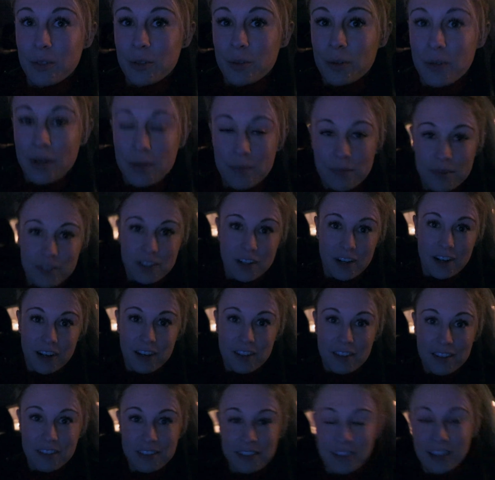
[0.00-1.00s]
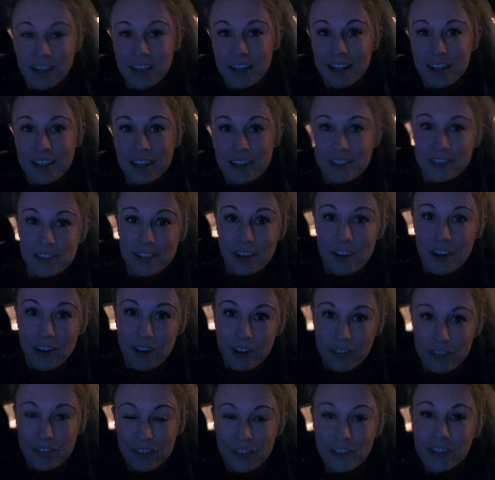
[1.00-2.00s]
Oh, I'm sorry, this lighting is
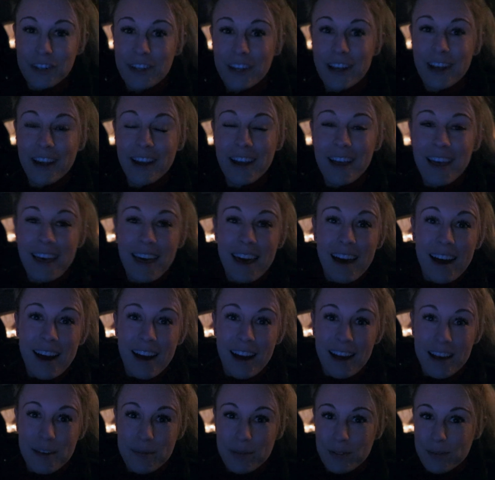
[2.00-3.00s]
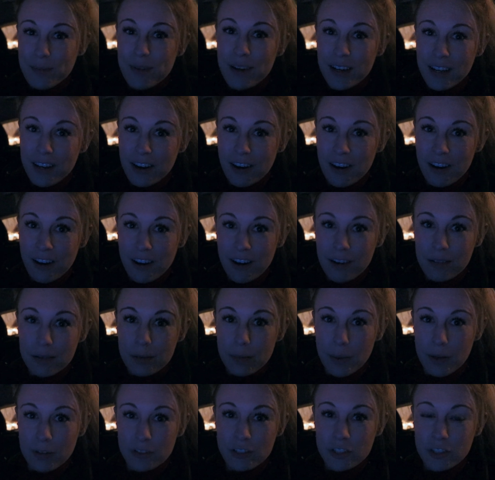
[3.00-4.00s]
awful. I'm in my car, I'm
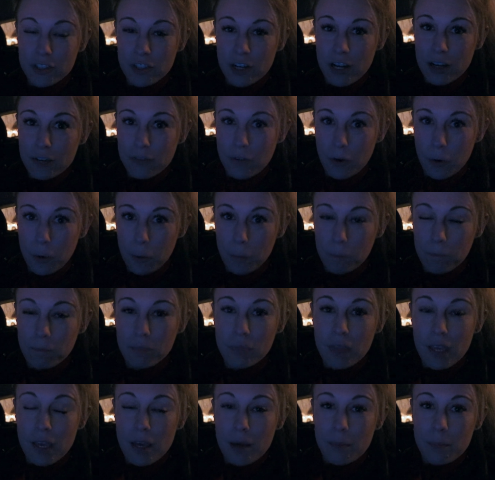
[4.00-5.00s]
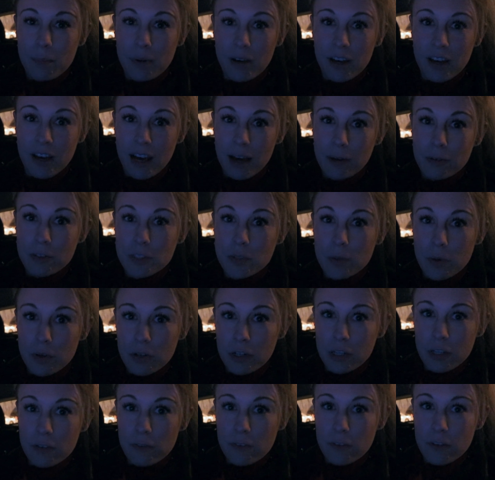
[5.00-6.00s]
about to drive home, but I was
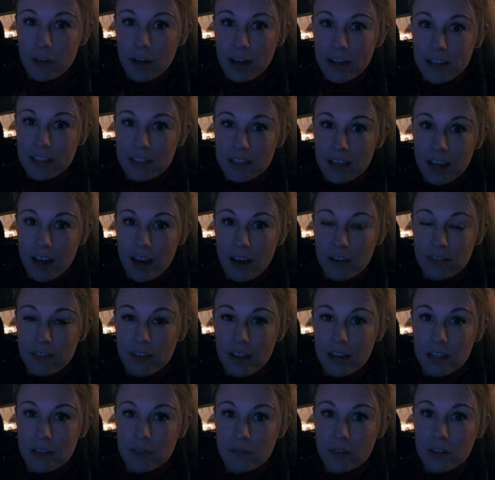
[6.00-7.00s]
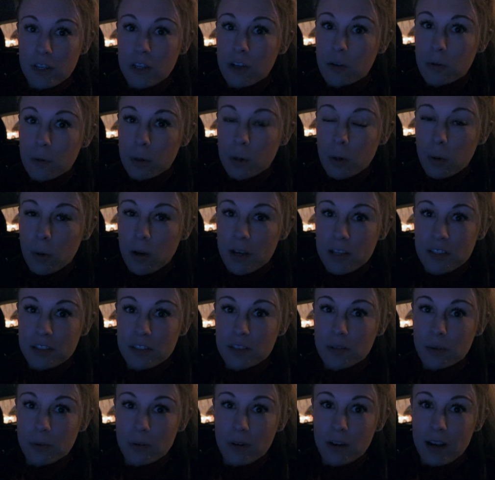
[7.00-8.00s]
wondering if you guys have any video
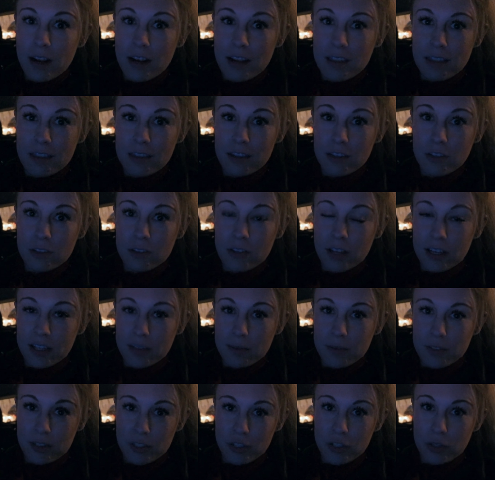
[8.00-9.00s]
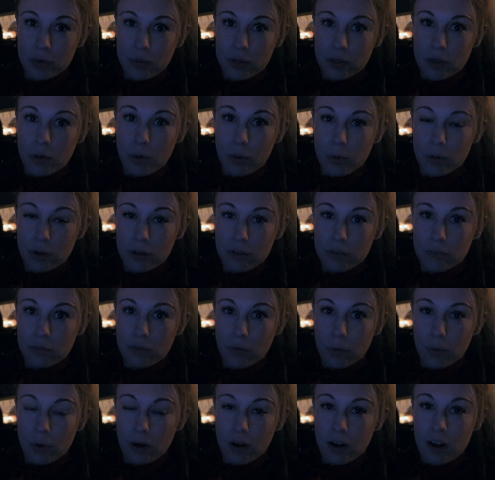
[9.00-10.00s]
requests or anything you'd like me to record
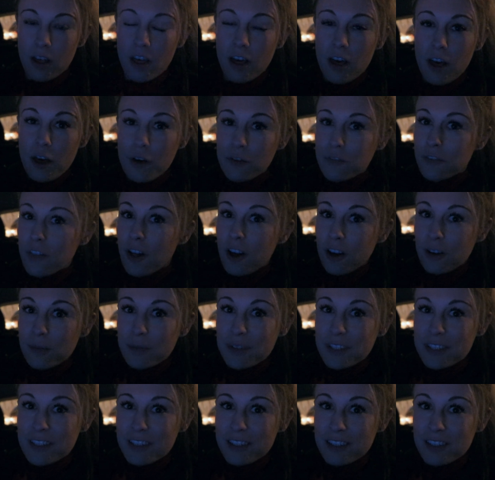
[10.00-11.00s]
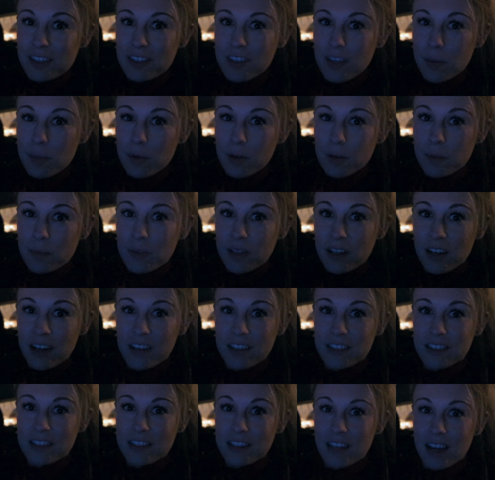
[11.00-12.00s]
for Vlogmas in December
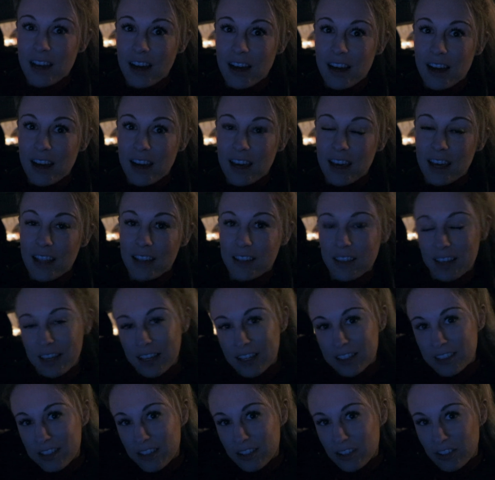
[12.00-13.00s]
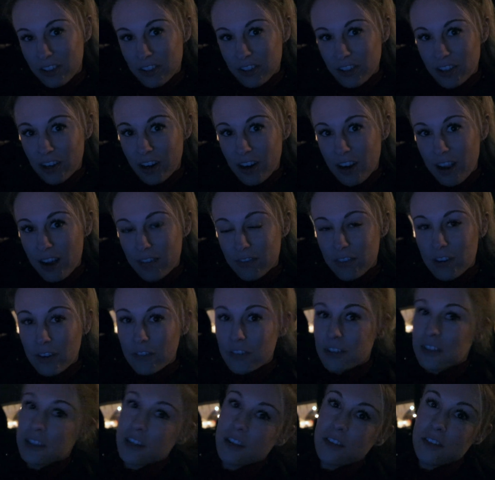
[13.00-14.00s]
because I, like I said earlier, have
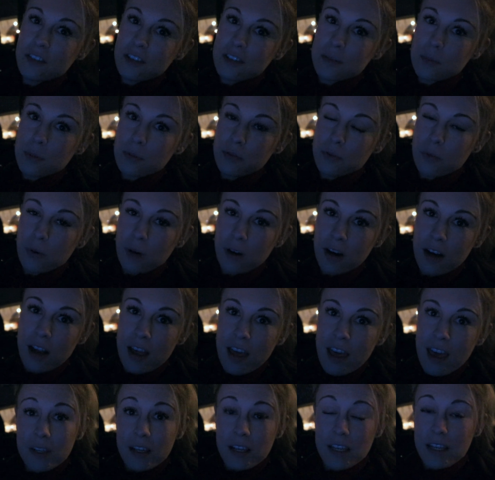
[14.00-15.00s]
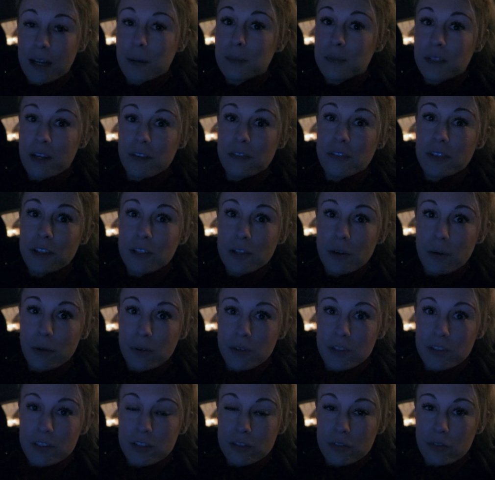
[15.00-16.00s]
never done this before and I'm definitely
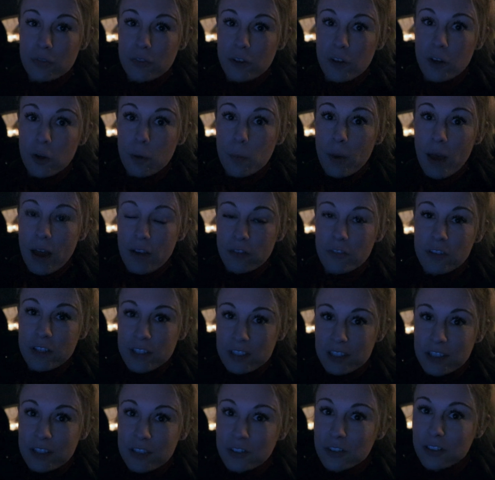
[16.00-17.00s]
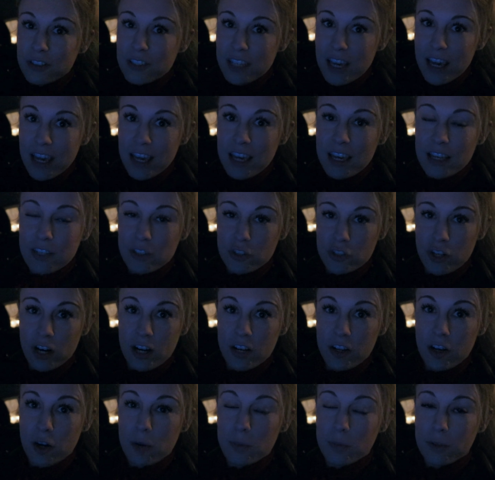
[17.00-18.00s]
going to film every single day and
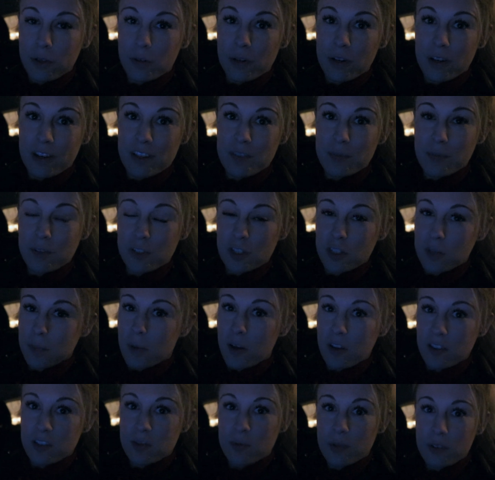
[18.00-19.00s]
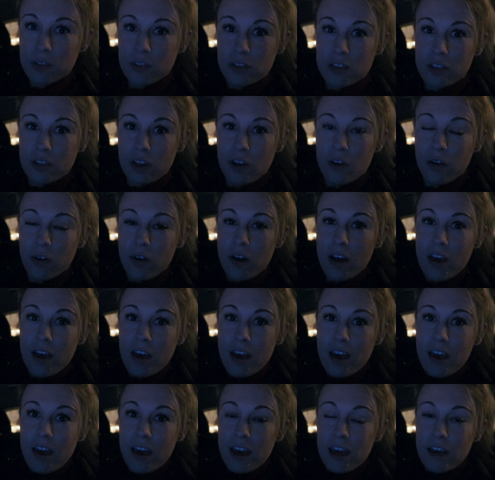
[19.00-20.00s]
try to upload as much as possible. So
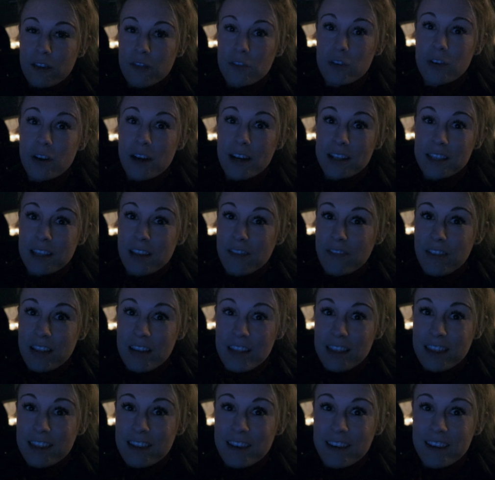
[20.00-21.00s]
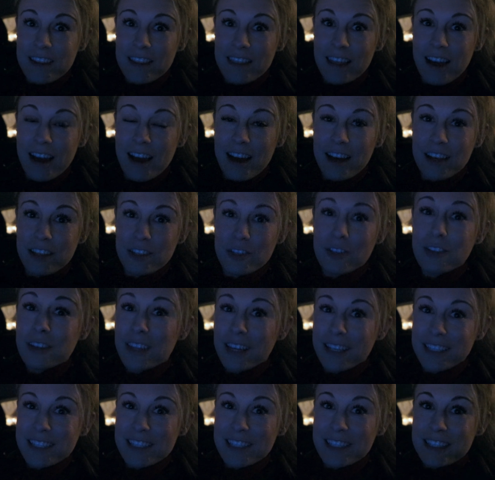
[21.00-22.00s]
if you guys have anything that you'd
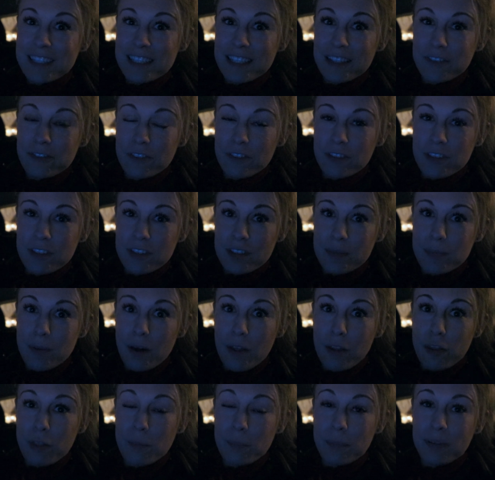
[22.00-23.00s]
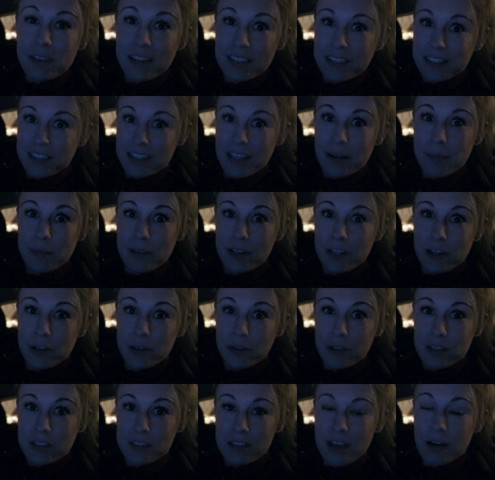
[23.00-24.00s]
like to see for this month, month, please let me
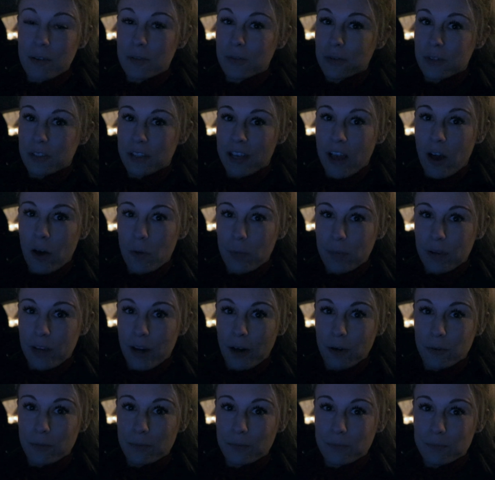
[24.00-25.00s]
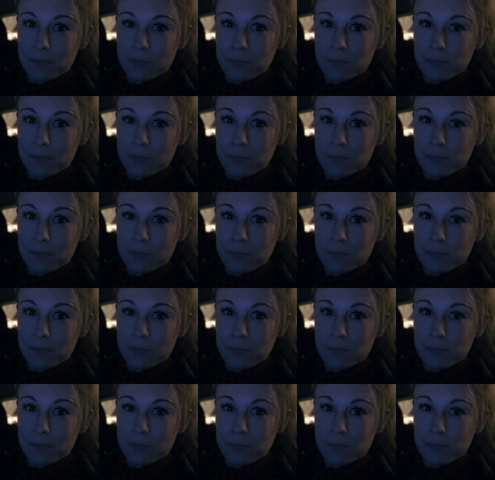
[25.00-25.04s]
know because that would really help me out.